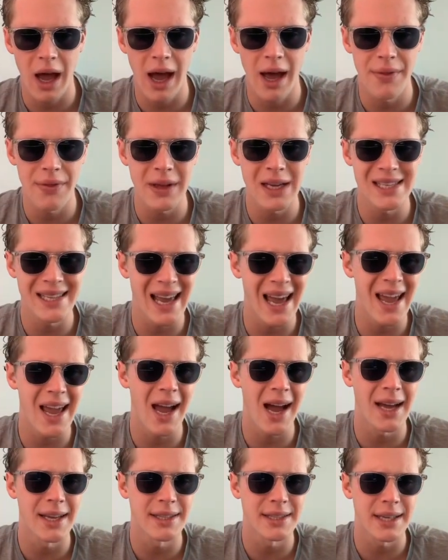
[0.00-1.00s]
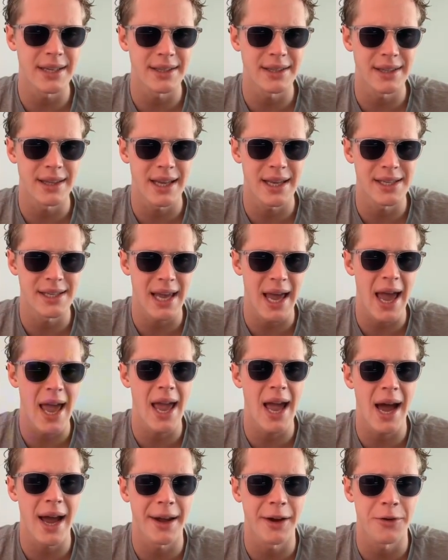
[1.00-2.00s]
these AI
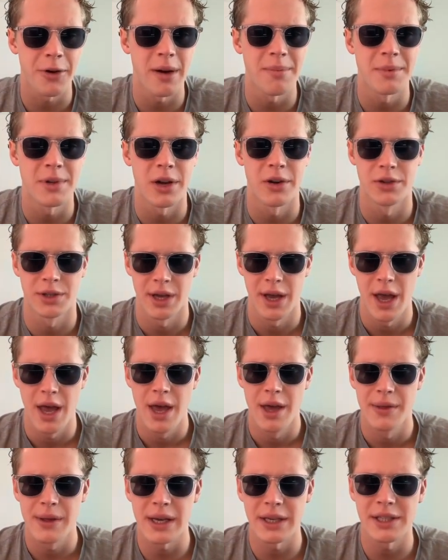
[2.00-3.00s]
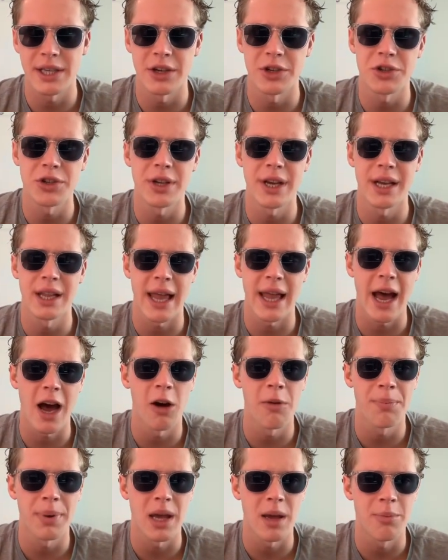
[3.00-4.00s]
cryptos, they essentially allow
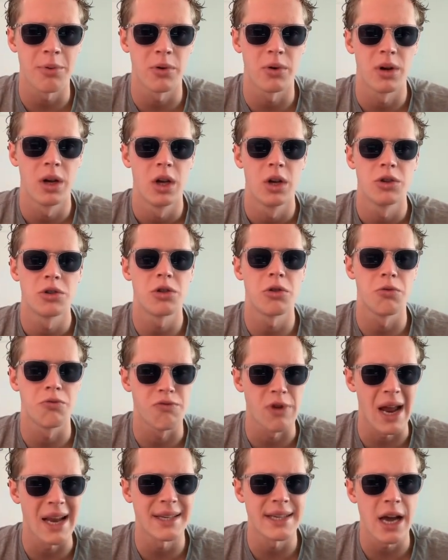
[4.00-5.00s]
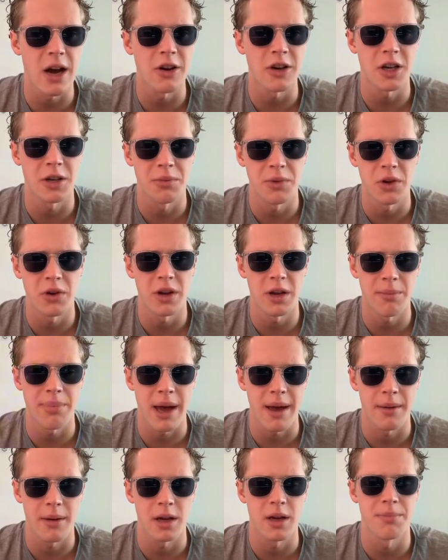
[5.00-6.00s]
people to rent out
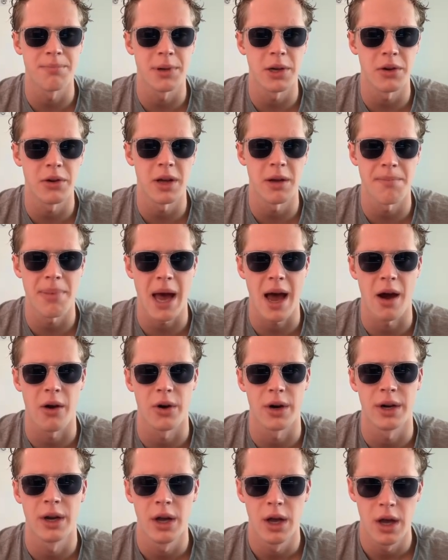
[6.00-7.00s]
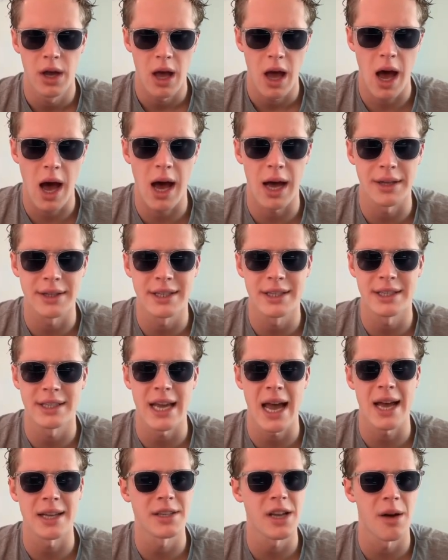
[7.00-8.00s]
computing power to
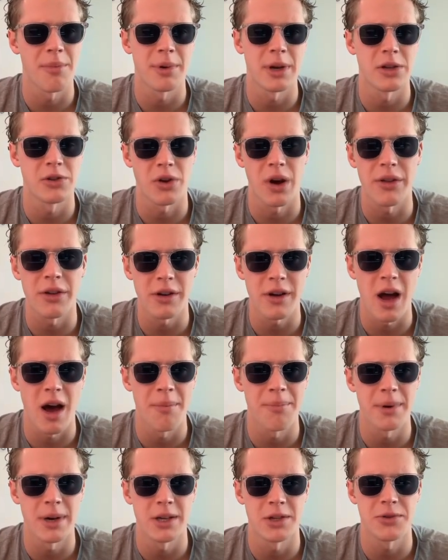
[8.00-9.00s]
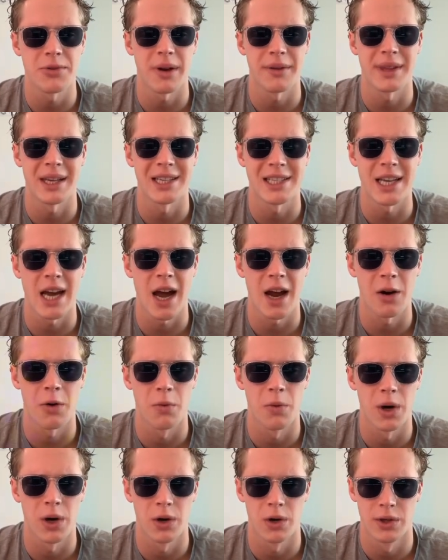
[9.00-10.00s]
SaaS companies or other companies throughout the entire
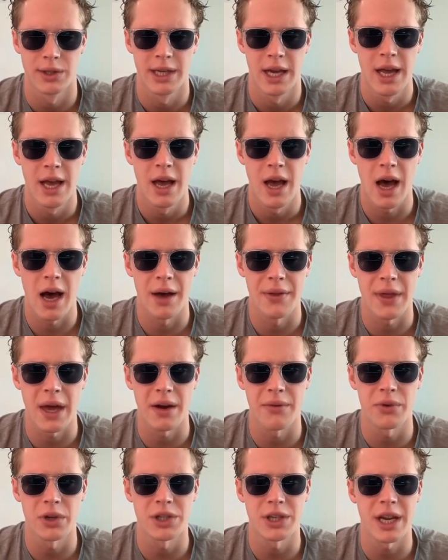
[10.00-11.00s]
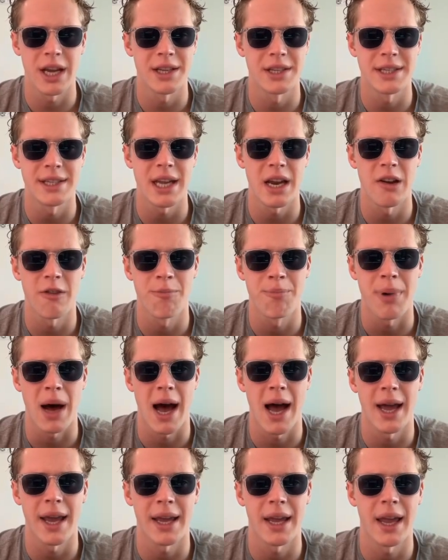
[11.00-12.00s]
world, that of which, instead of
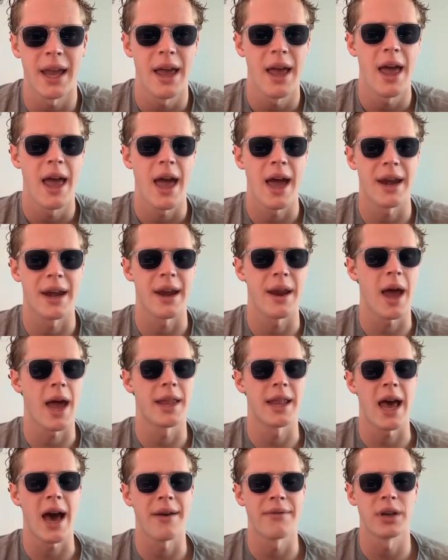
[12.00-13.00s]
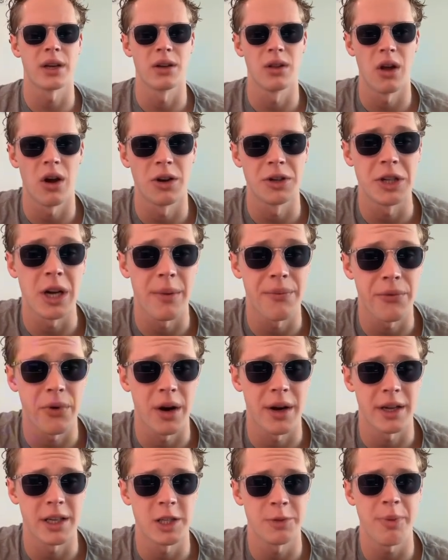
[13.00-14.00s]
buying and having a large
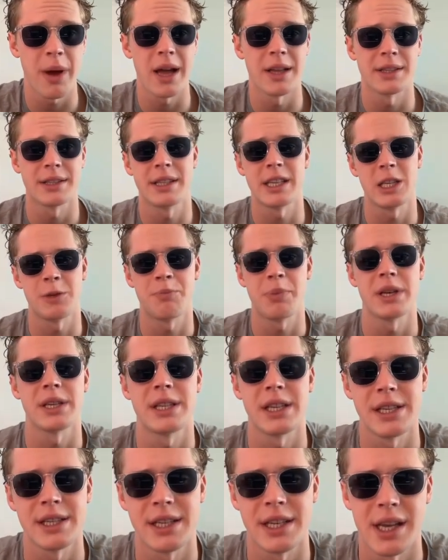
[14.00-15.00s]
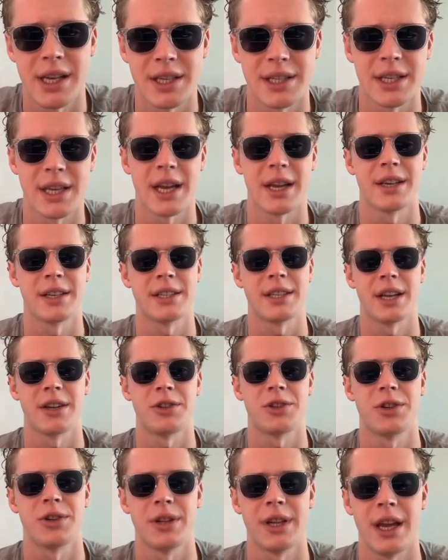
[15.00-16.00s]
upfront expense, these businesses can
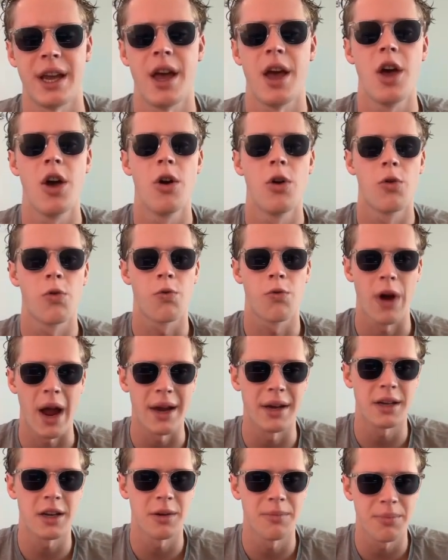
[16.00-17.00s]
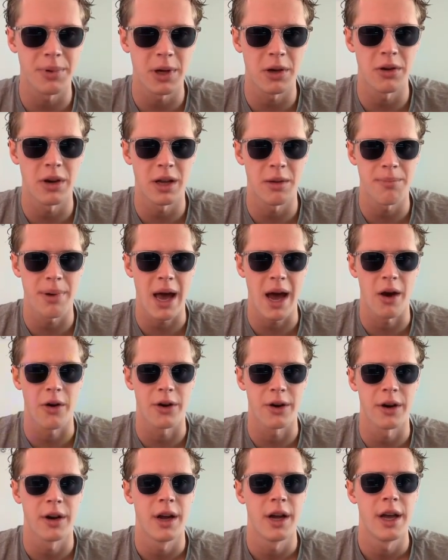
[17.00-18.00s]
essentially rent computing
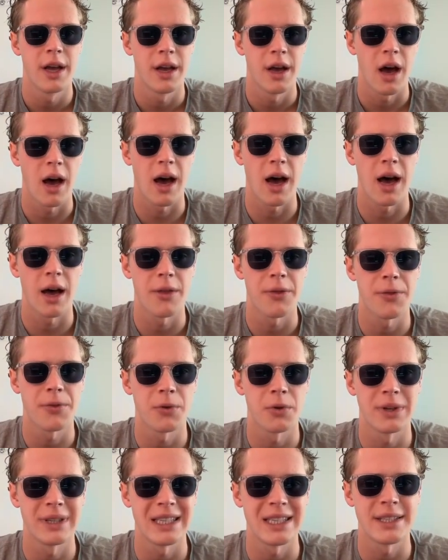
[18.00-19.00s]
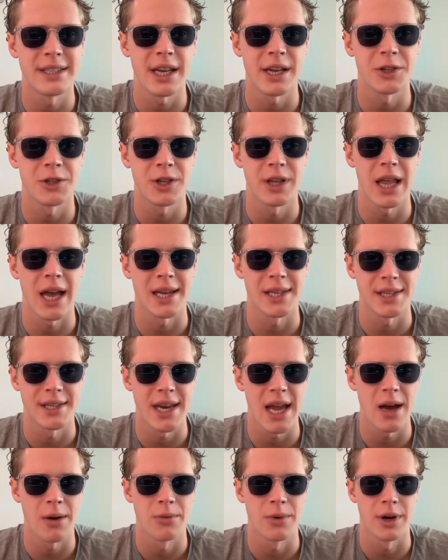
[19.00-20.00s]
power through a decentralized
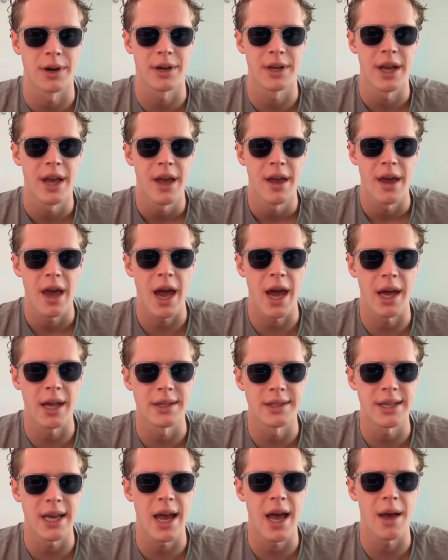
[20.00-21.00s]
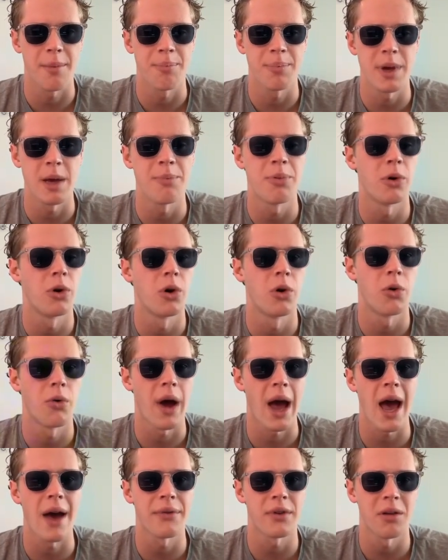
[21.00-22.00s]
network, and people who
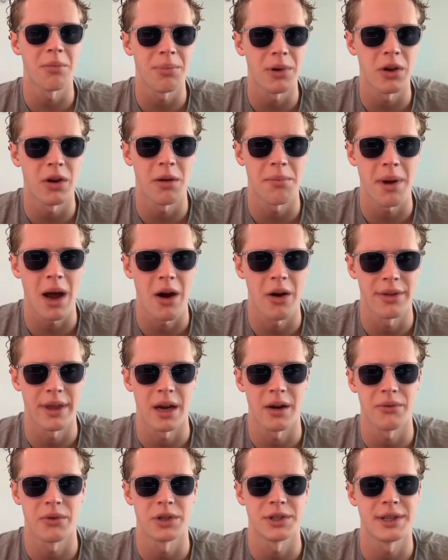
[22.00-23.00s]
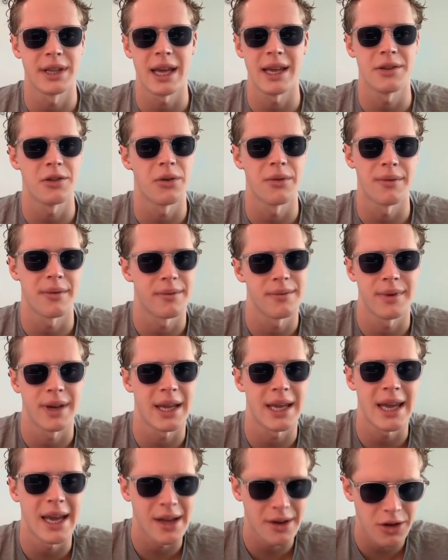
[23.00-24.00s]
have computing power that of which they
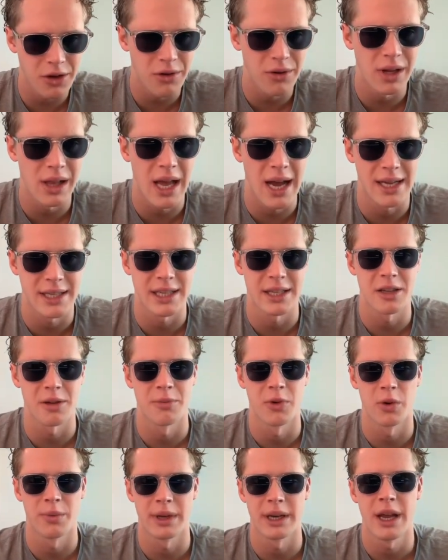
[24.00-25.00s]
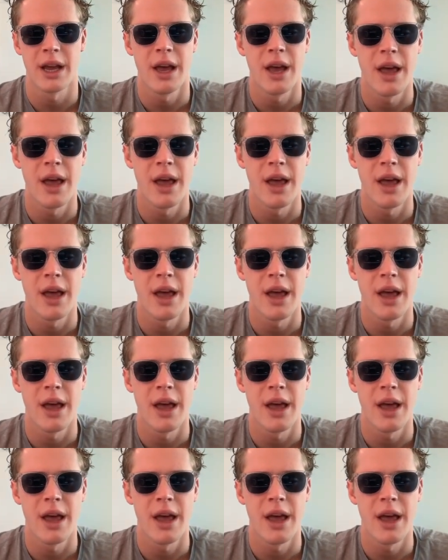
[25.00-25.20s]
can't utilize at the moment,